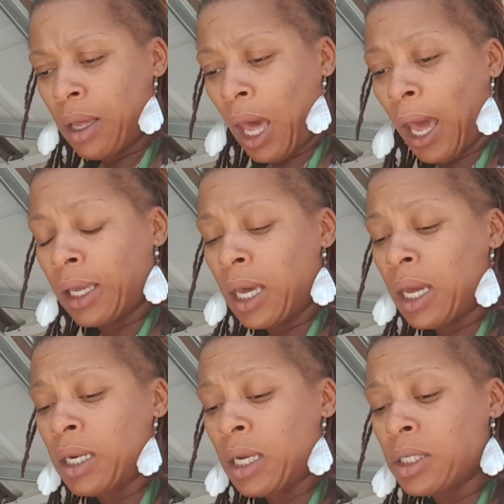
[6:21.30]
I
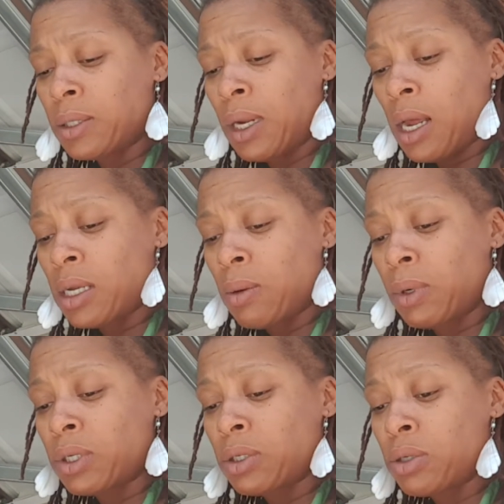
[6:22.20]
can't hear you, Nadia.
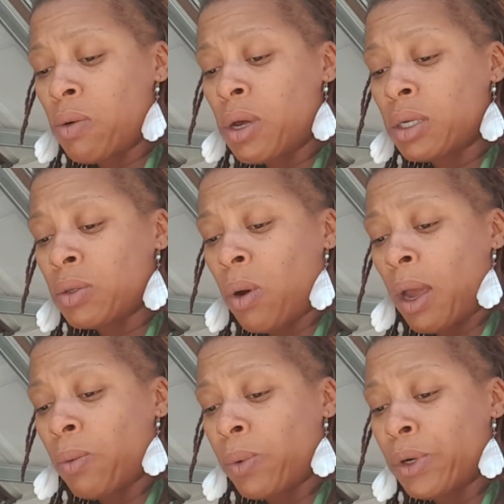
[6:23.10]
What you're doing is
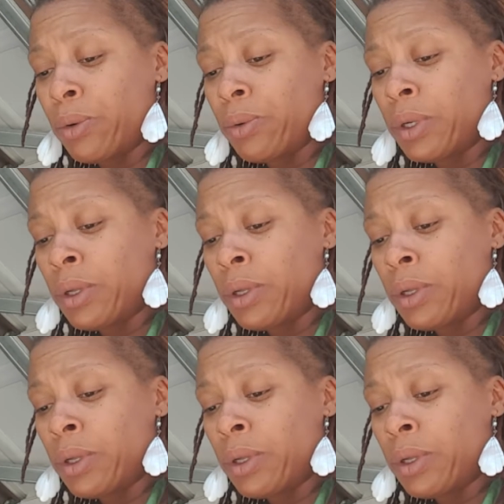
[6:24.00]
quite rude